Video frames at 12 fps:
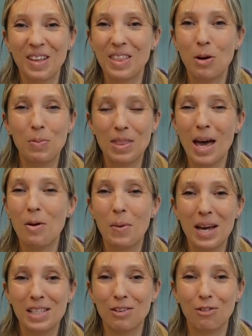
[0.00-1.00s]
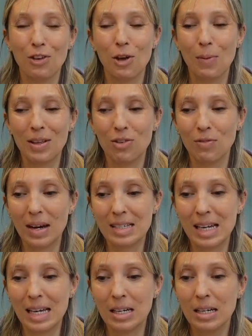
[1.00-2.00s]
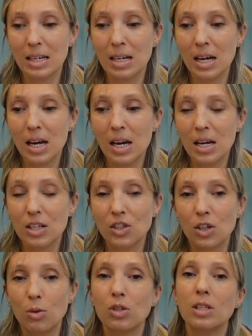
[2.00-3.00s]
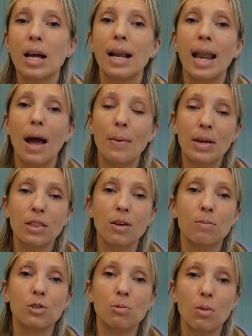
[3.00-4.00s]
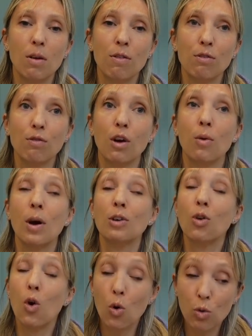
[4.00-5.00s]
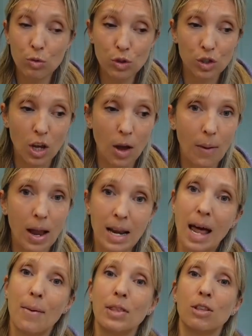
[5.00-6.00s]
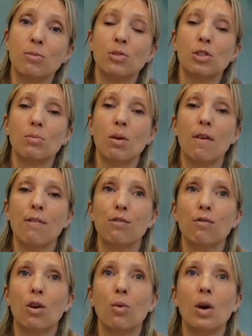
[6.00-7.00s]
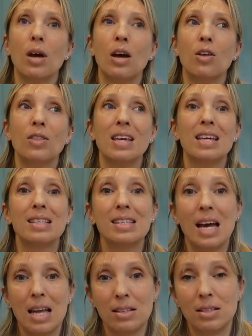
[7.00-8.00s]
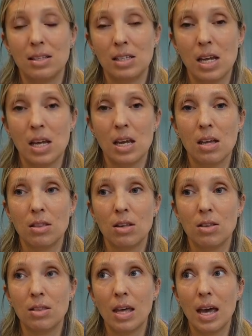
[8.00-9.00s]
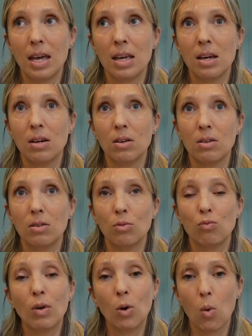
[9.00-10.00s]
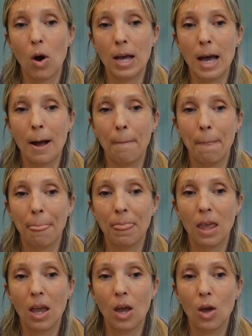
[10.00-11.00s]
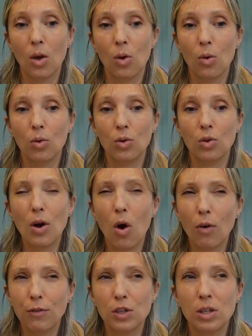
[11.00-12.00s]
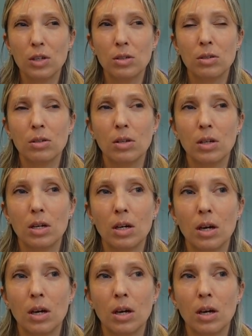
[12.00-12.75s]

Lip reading: and they'll be there waiting for you when you're ready. So just allowing them to move through, and also allowing them to move through at the intensity that they require. We often